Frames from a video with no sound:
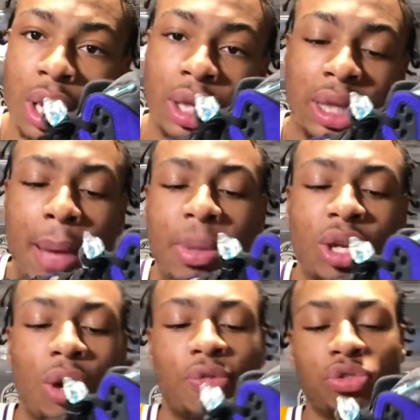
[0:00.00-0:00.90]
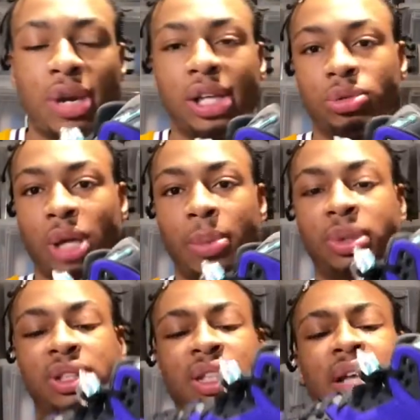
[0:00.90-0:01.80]
Let me know if you guys were able
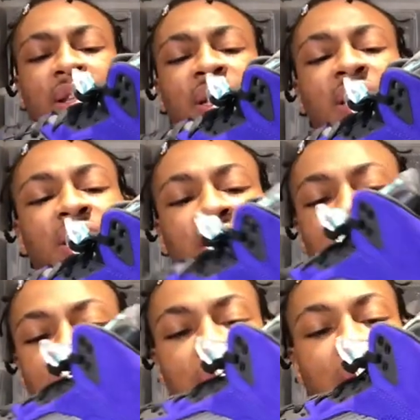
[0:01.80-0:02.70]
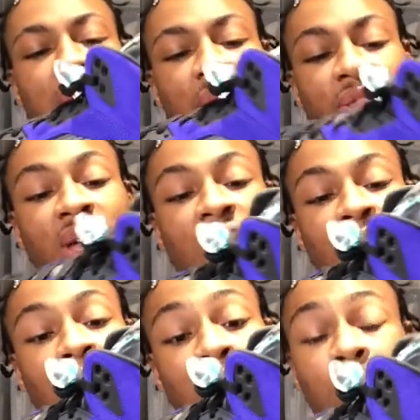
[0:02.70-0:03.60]
to get these. I think a
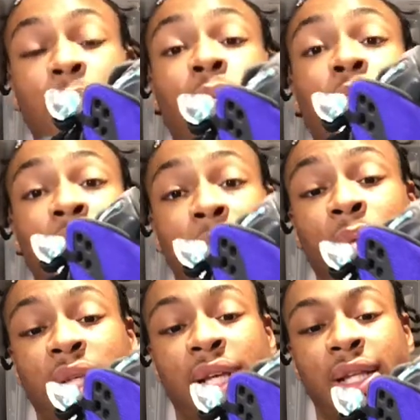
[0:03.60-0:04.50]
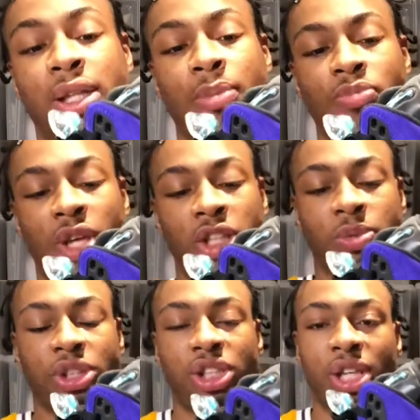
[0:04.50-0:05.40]
lot of people were able to get them,
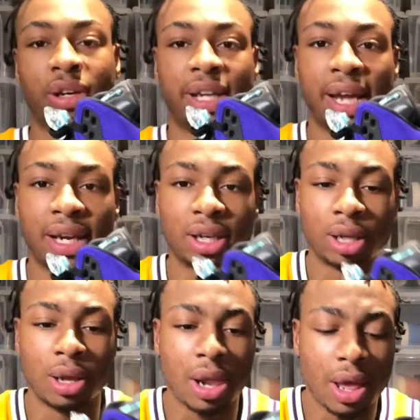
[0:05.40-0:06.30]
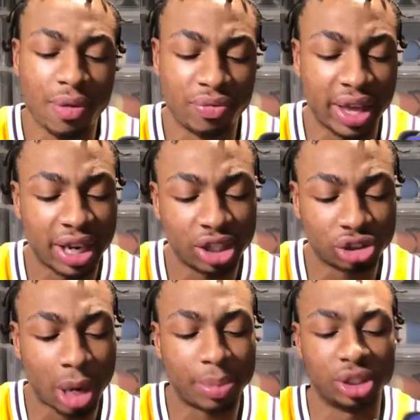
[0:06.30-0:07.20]
especially here in Canada. They didn't
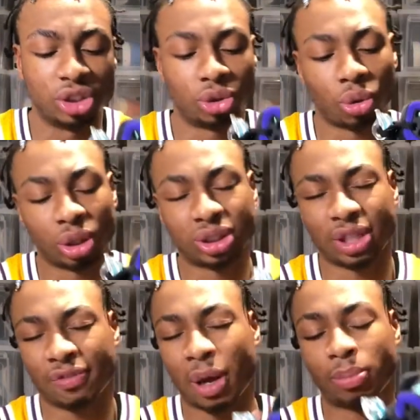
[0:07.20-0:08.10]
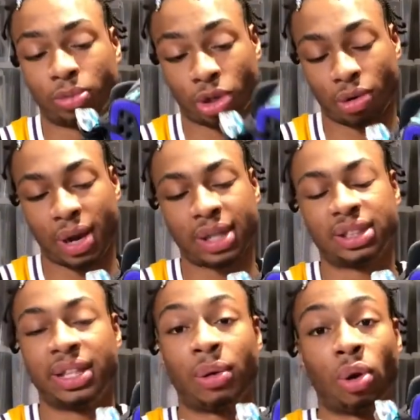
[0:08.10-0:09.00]
drop in stores, if I'm correct.
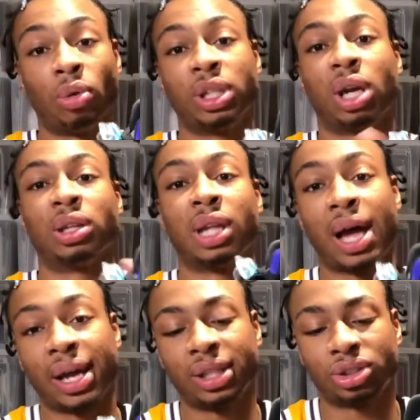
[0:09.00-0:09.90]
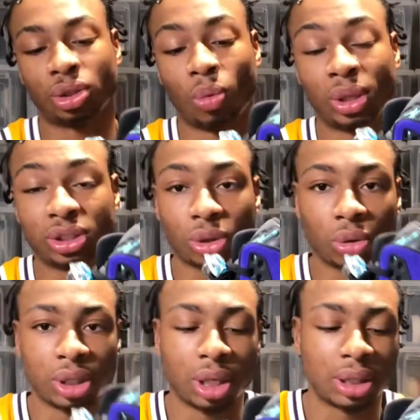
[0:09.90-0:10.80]
They were only online. So once they're
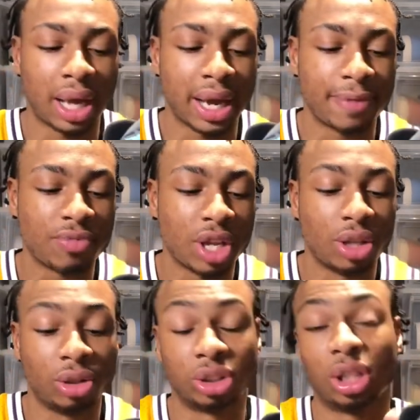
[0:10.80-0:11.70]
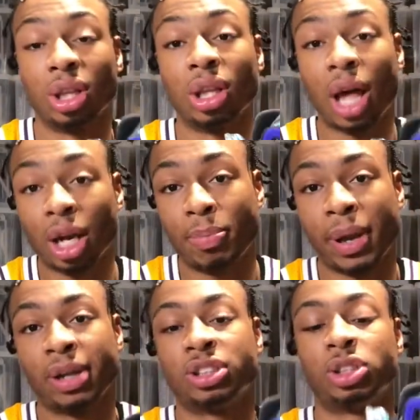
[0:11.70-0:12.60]
only online, there's a lot of
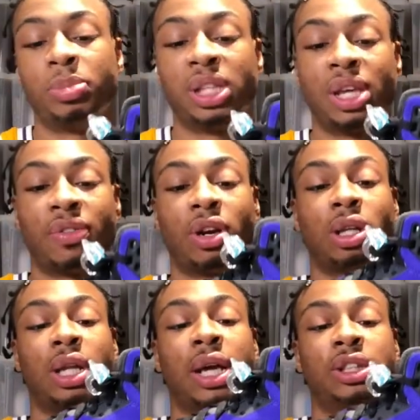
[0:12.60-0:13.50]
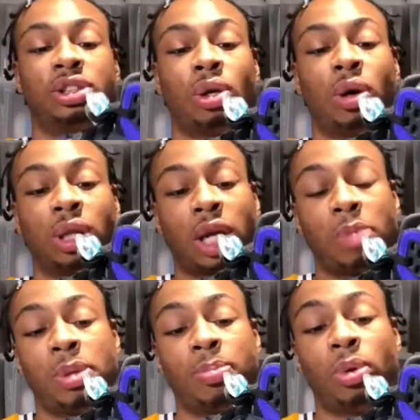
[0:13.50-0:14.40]
pairs to be given online. So a lot
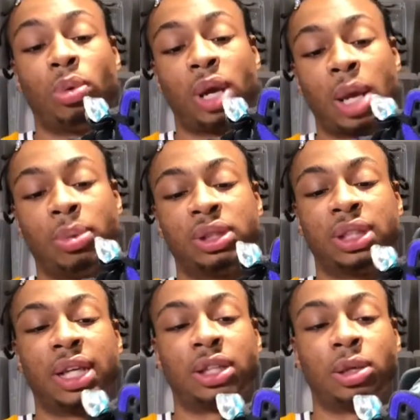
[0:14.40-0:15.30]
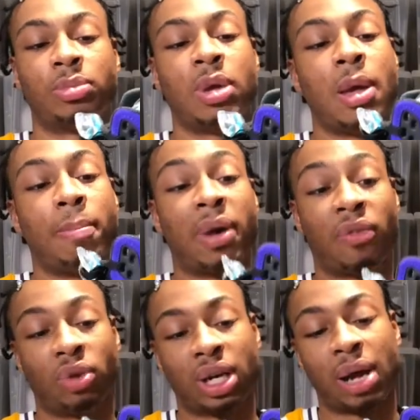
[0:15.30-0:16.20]
of people were able to get them by
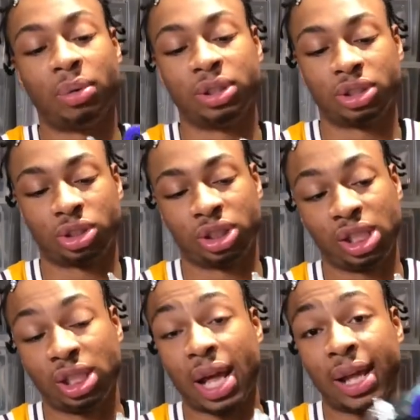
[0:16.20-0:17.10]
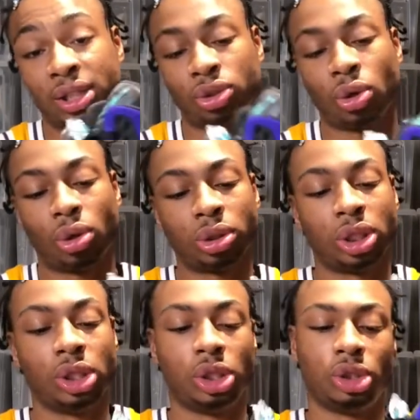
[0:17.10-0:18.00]
what I was seen and told.
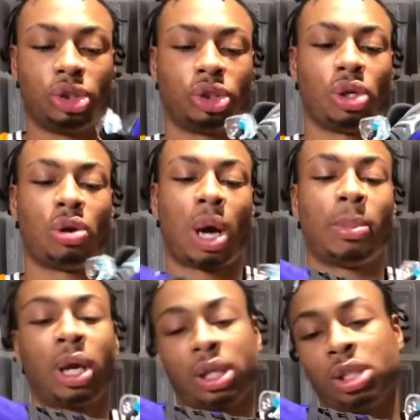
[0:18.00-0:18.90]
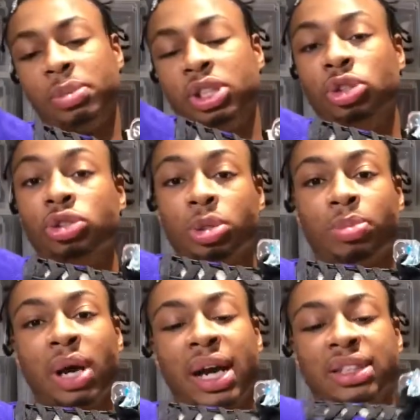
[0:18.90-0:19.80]
So I'm not going to be too
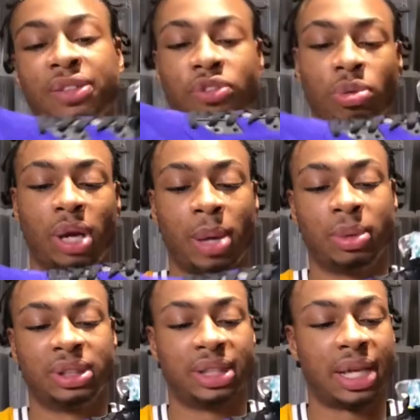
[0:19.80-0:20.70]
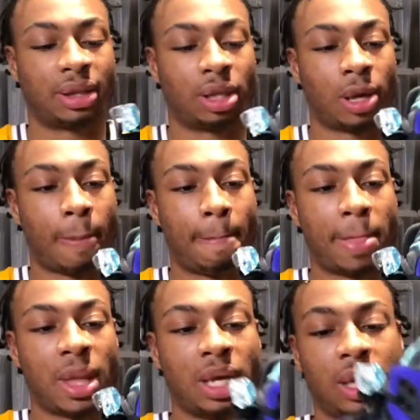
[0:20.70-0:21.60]
surprised if you were able to get them.
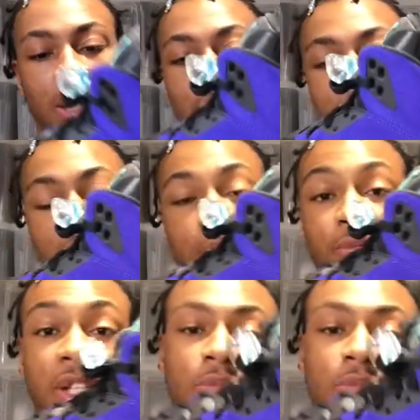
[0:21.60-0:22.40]
Uh, that's